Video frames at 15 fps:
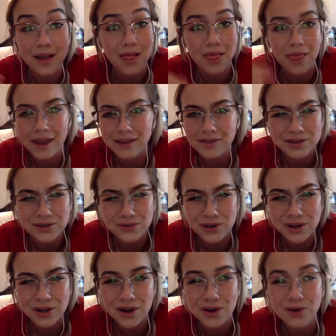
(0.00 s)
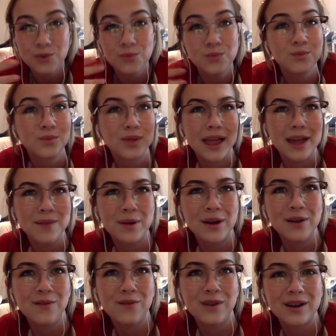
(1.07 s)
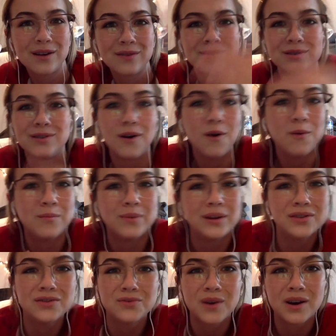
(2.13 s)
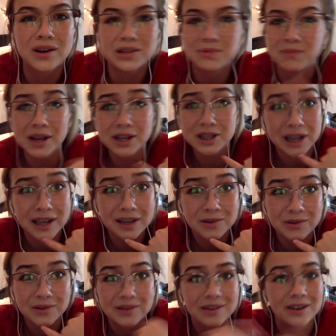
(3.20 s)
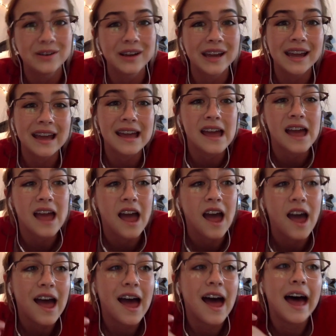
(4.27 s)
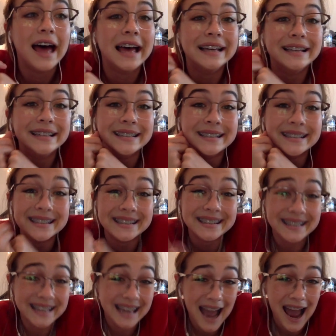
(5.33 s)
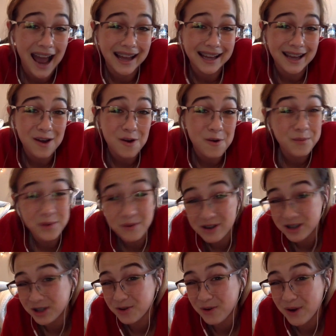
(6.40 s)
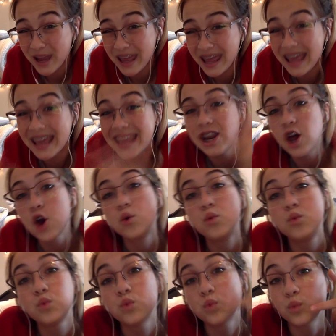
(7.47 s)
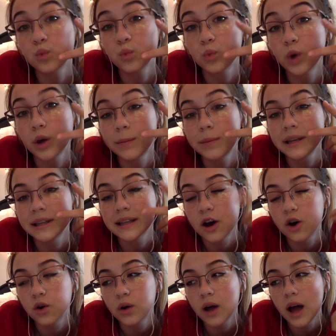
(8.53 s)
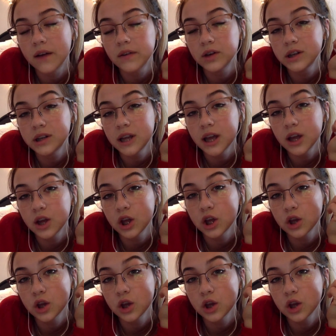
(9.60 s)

Like this video, like my other videos, go binge watch my channel, okay? Yeah, I hope you enjoyed. Peace out. Have a good day.